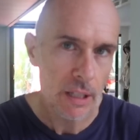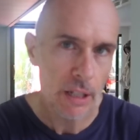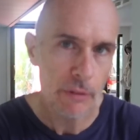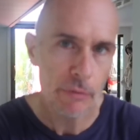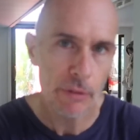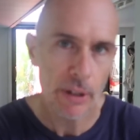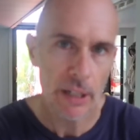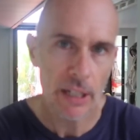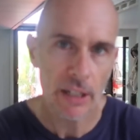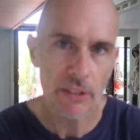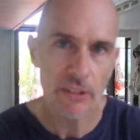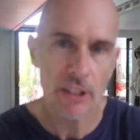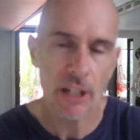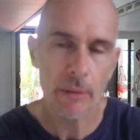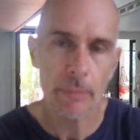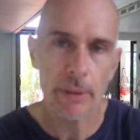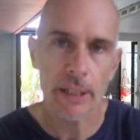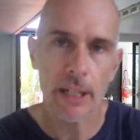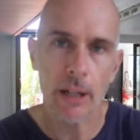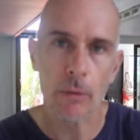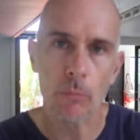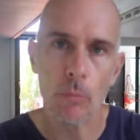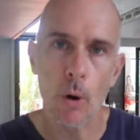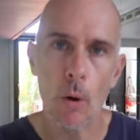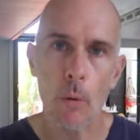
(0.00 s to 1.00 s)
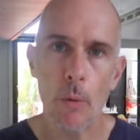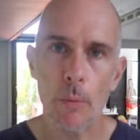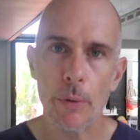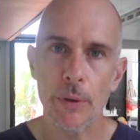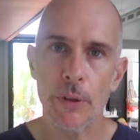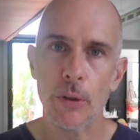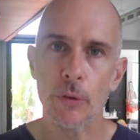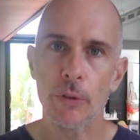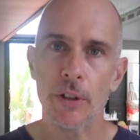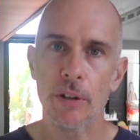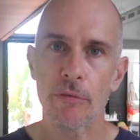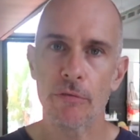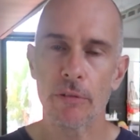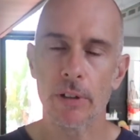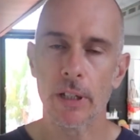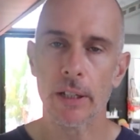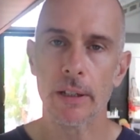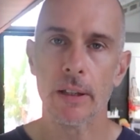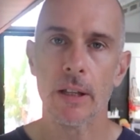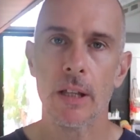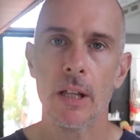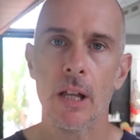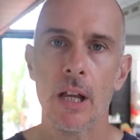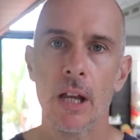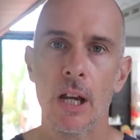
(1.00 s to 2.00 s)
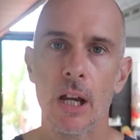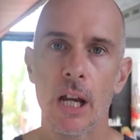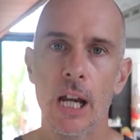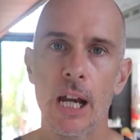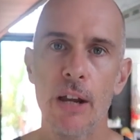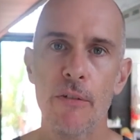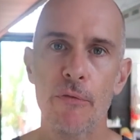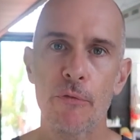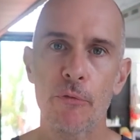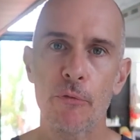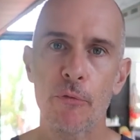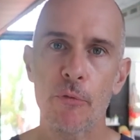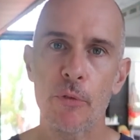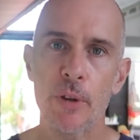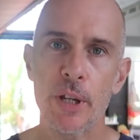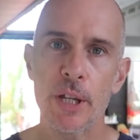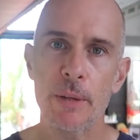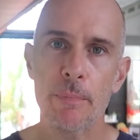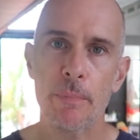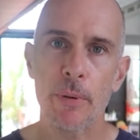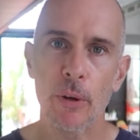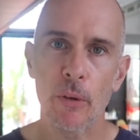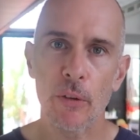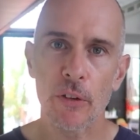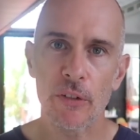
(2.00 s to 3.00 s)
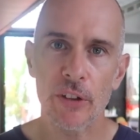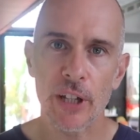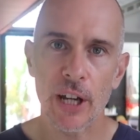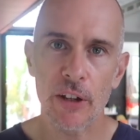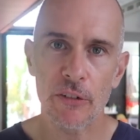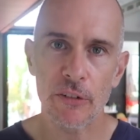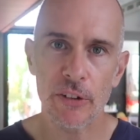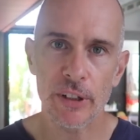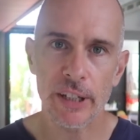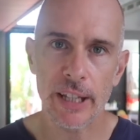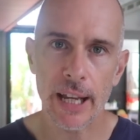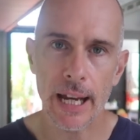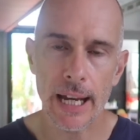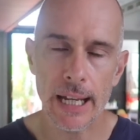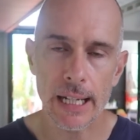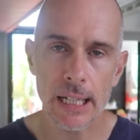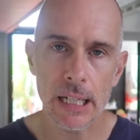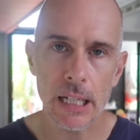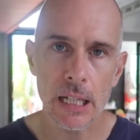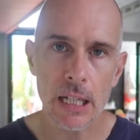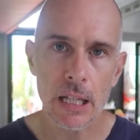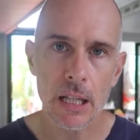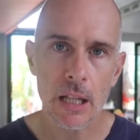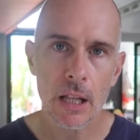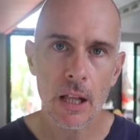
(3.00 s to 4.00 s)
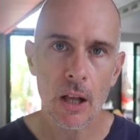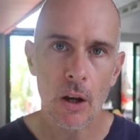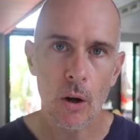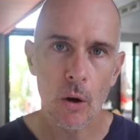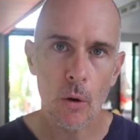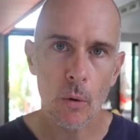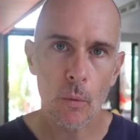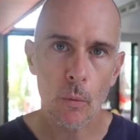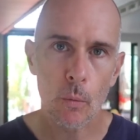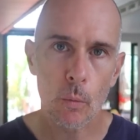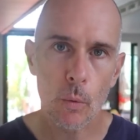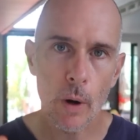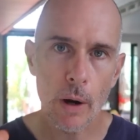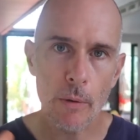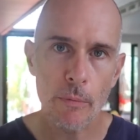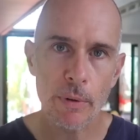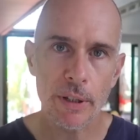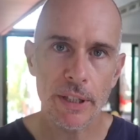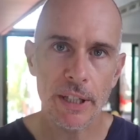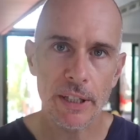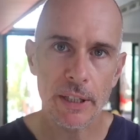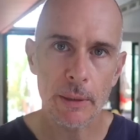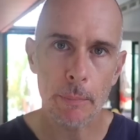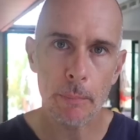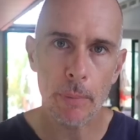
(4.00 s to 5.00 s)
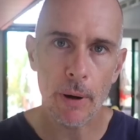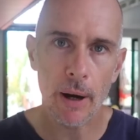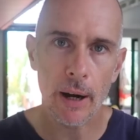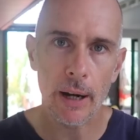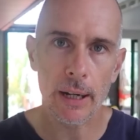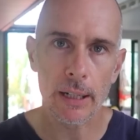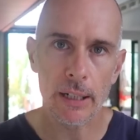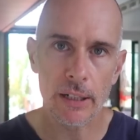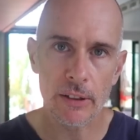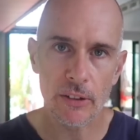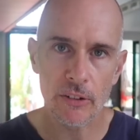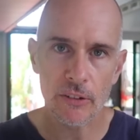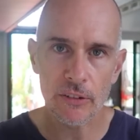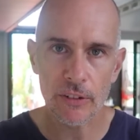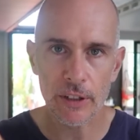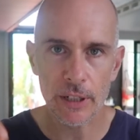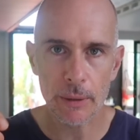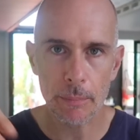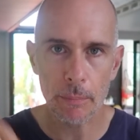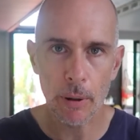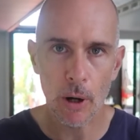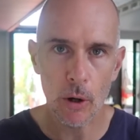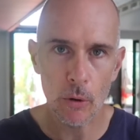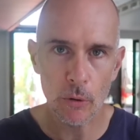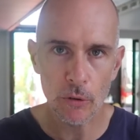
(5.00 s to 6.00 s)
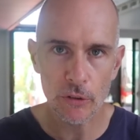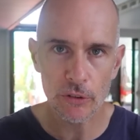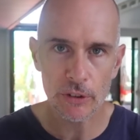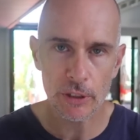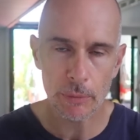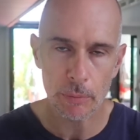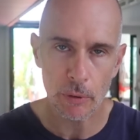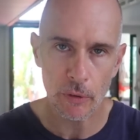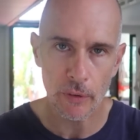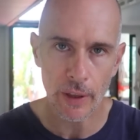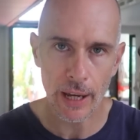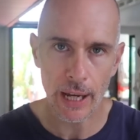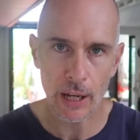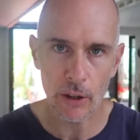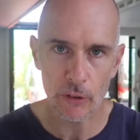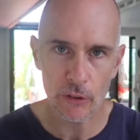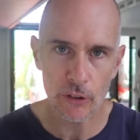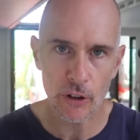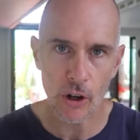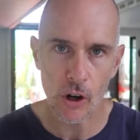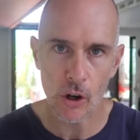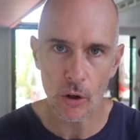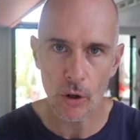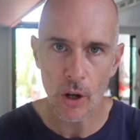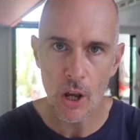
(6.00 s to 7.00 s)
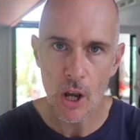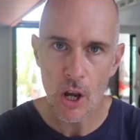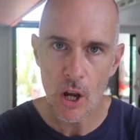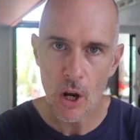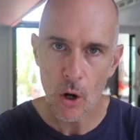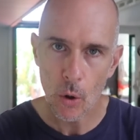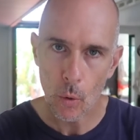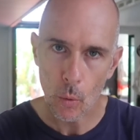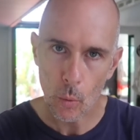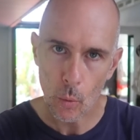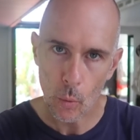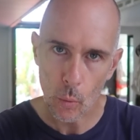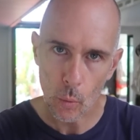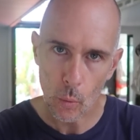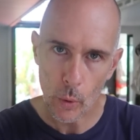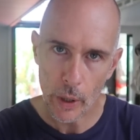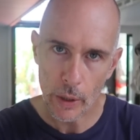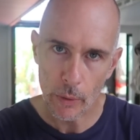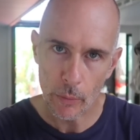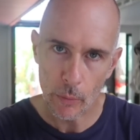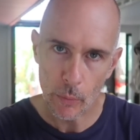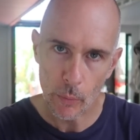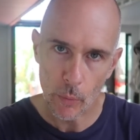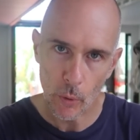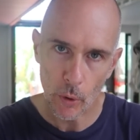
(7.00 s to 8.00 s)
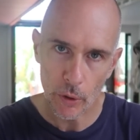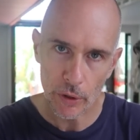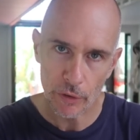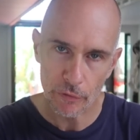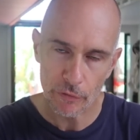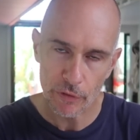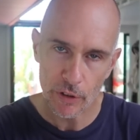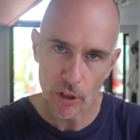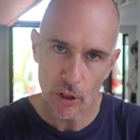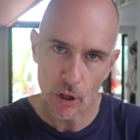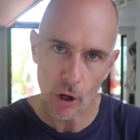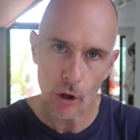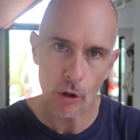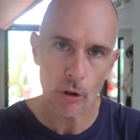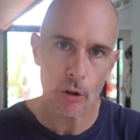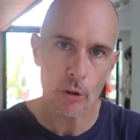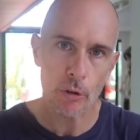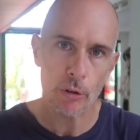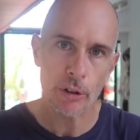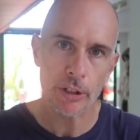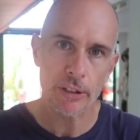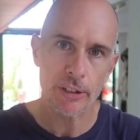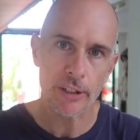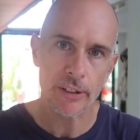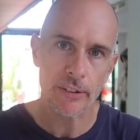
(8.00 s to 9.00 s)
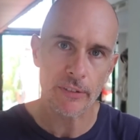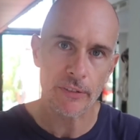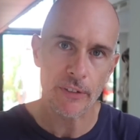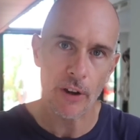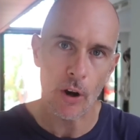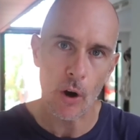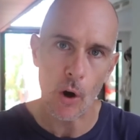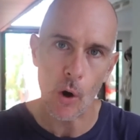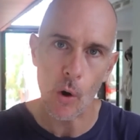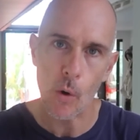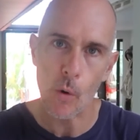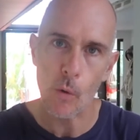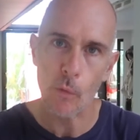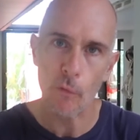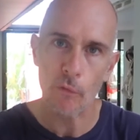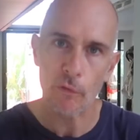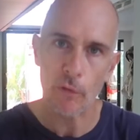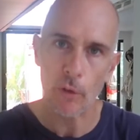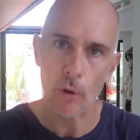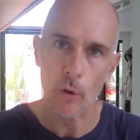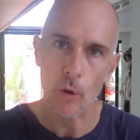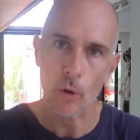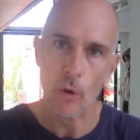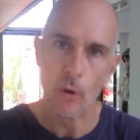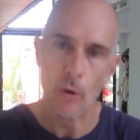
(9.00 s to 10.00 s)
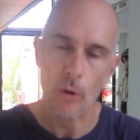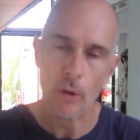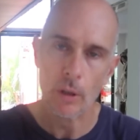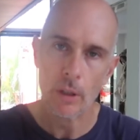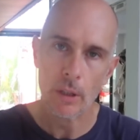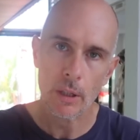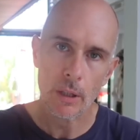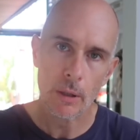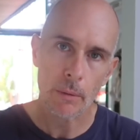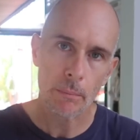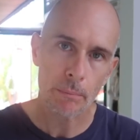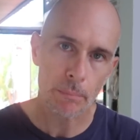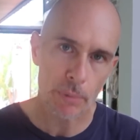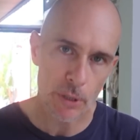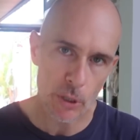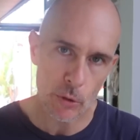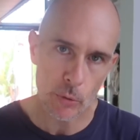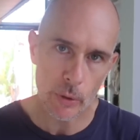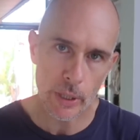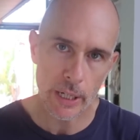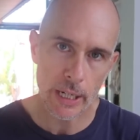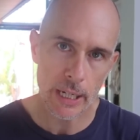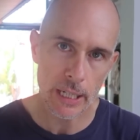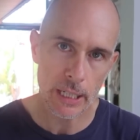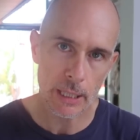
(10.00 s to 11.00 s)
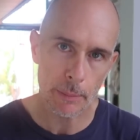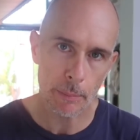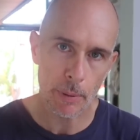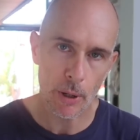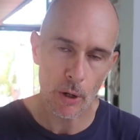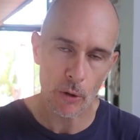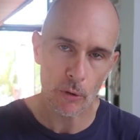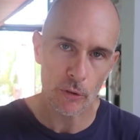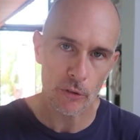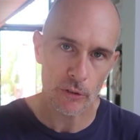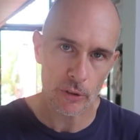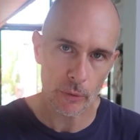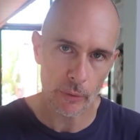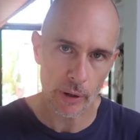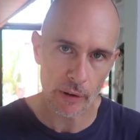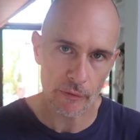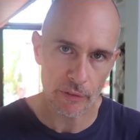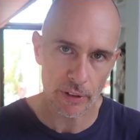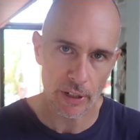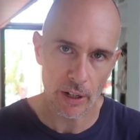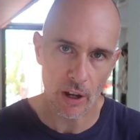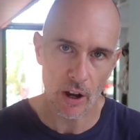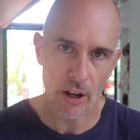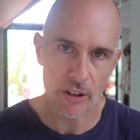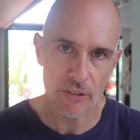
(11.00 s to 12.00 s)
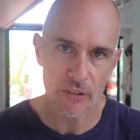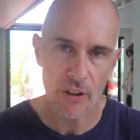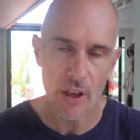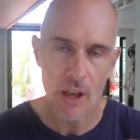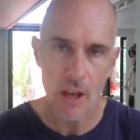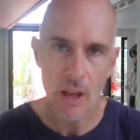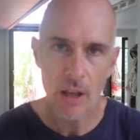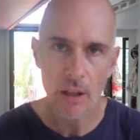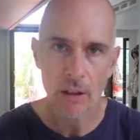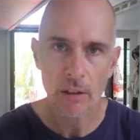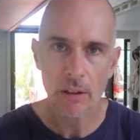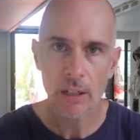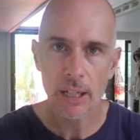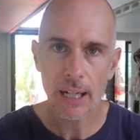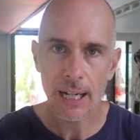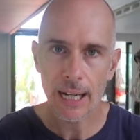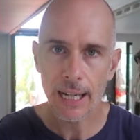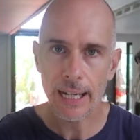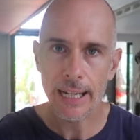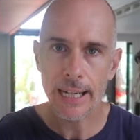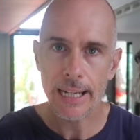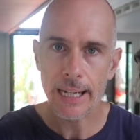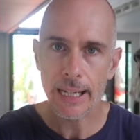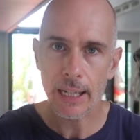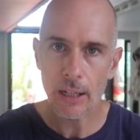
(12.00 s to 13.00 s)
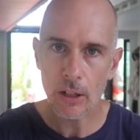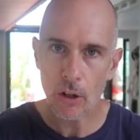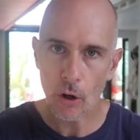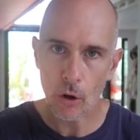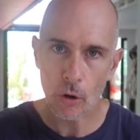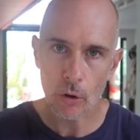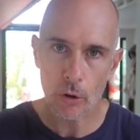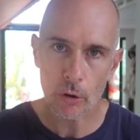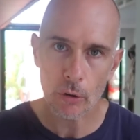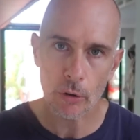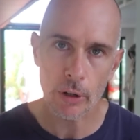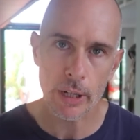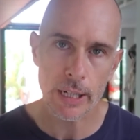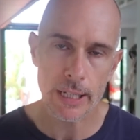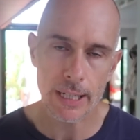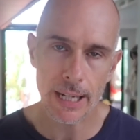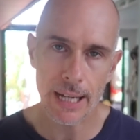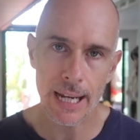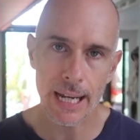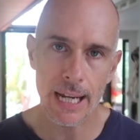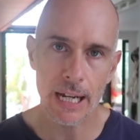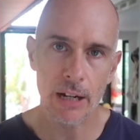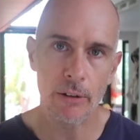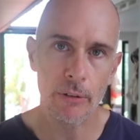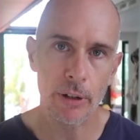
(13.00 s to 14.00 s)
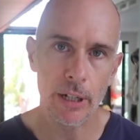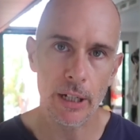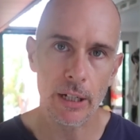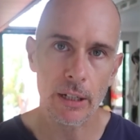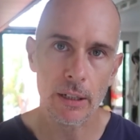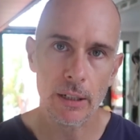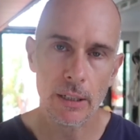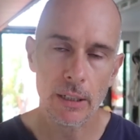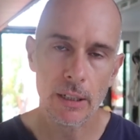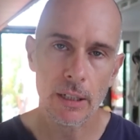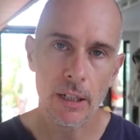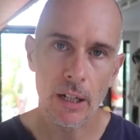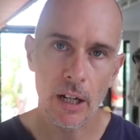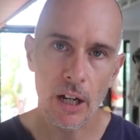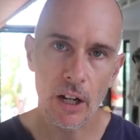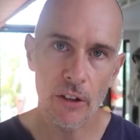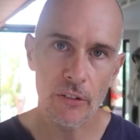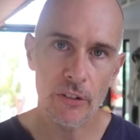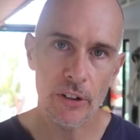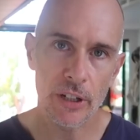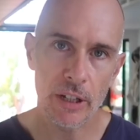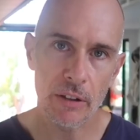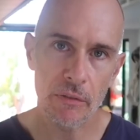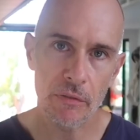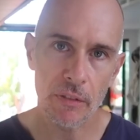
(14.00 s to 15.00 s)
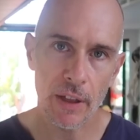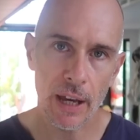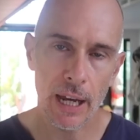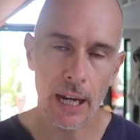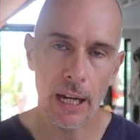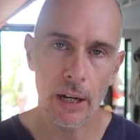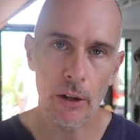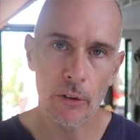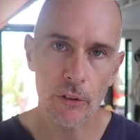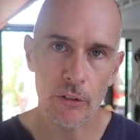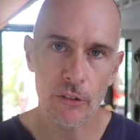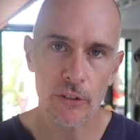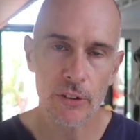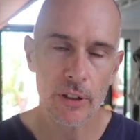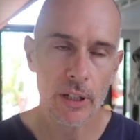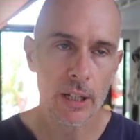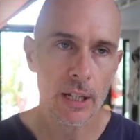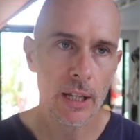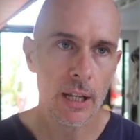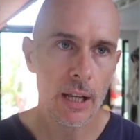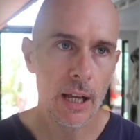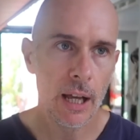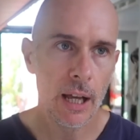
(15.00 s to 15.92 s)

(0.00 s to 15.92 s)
If we had our time again, what would we do differently? If we built this house again, when we did the pilings, the posts to put the house on, we would have concreted the whole floor between the posts, so we have a nice clean concrete area underneath the house.